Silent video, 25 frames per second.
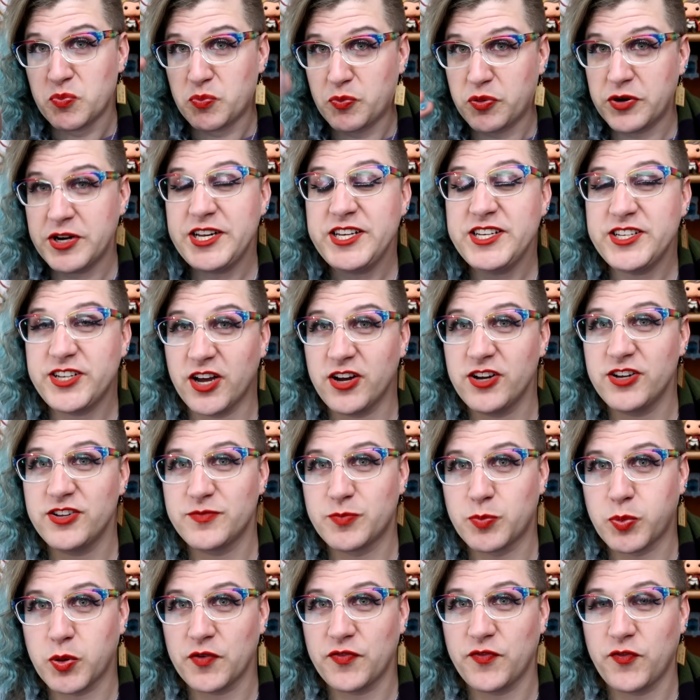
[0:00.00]
Pretty good
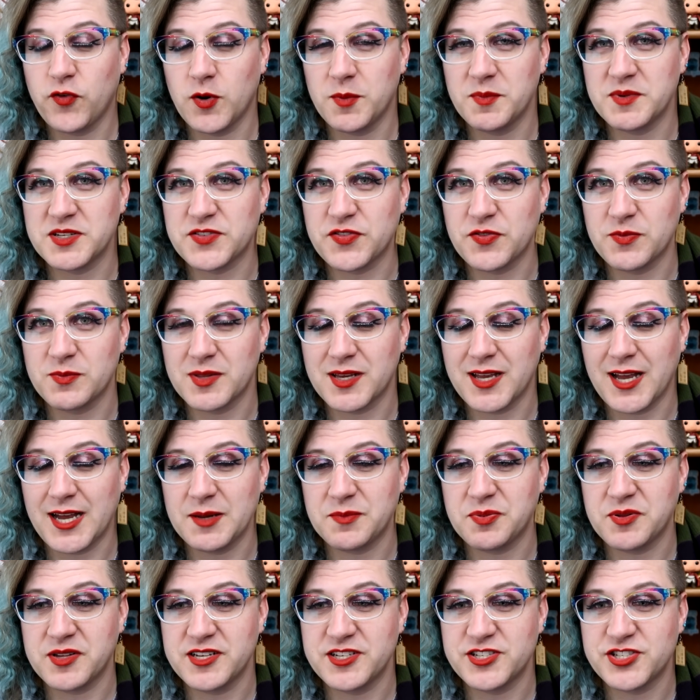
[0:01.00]
performance from the guy
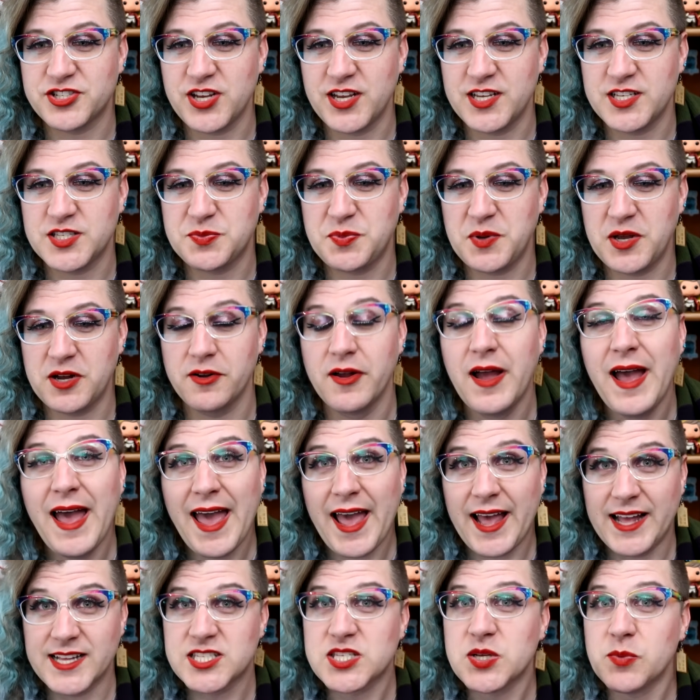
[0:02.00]
playing Shakespeare
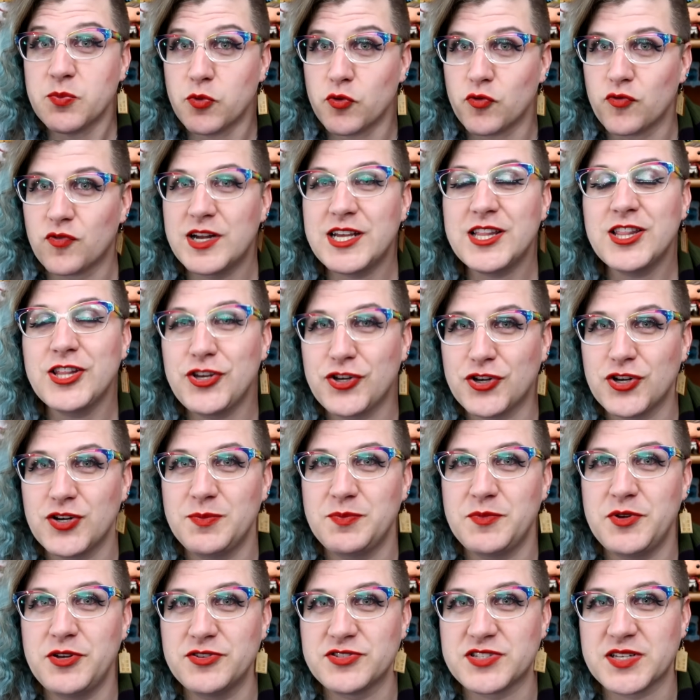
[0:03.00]
and some really good
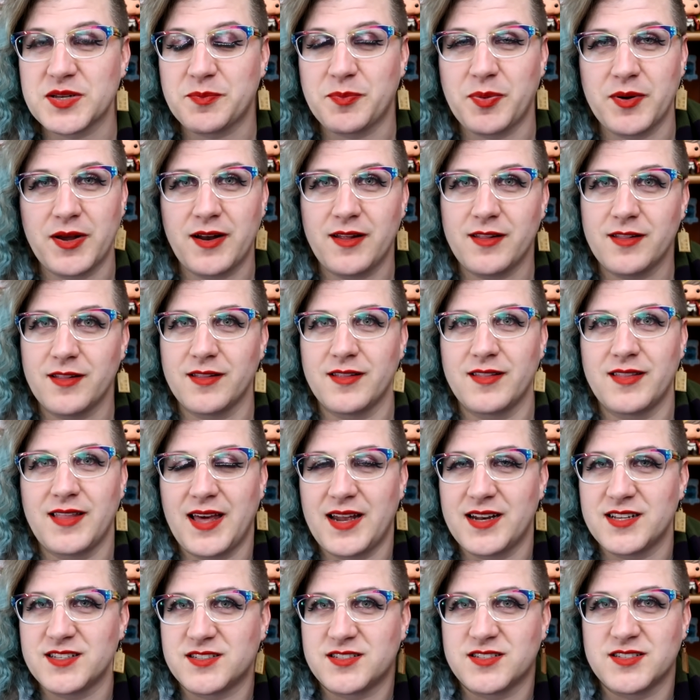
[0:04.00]
music, but other than
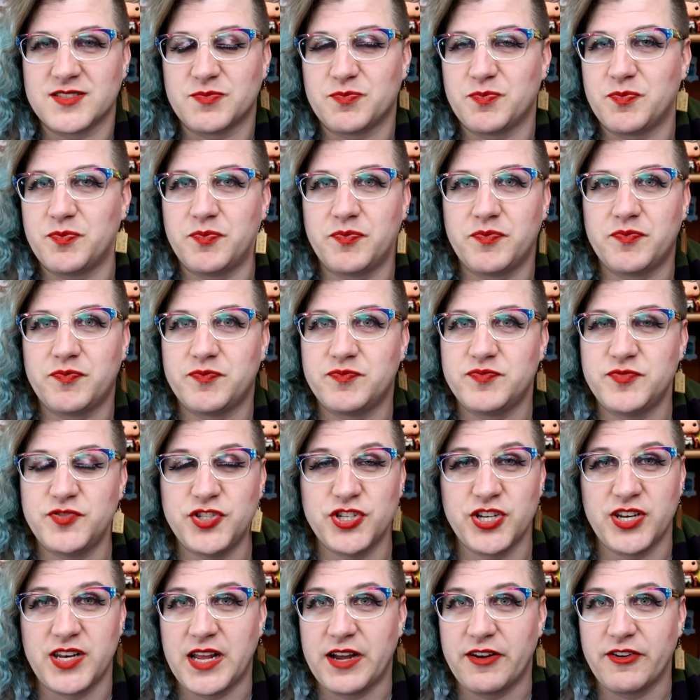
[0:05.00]
that, it's just
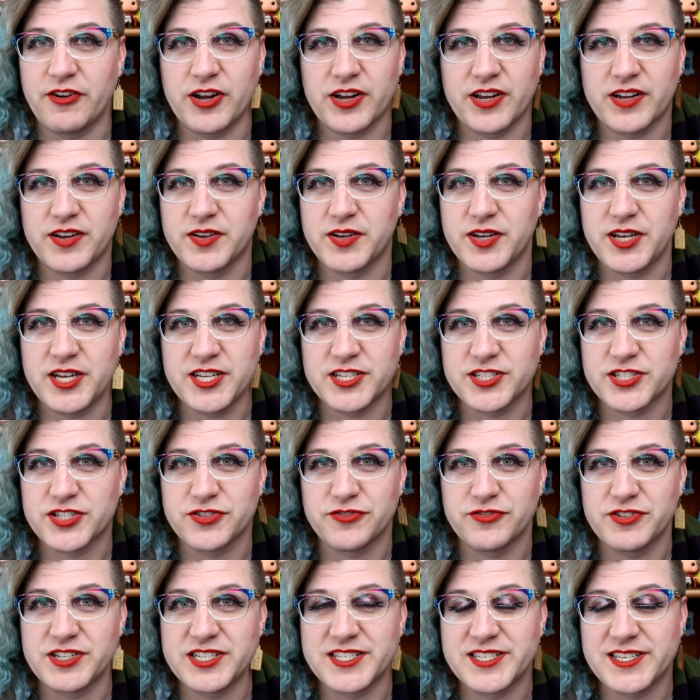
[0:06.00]
generic
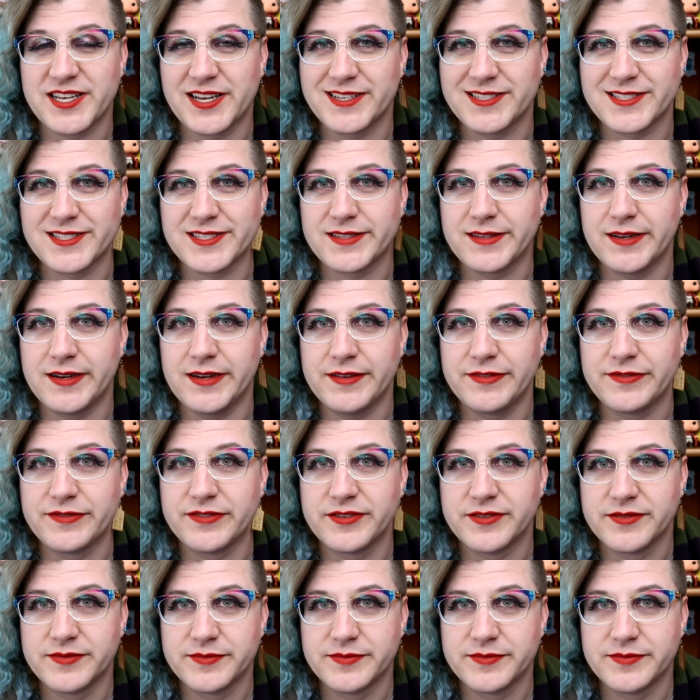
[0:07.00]
history set stuff.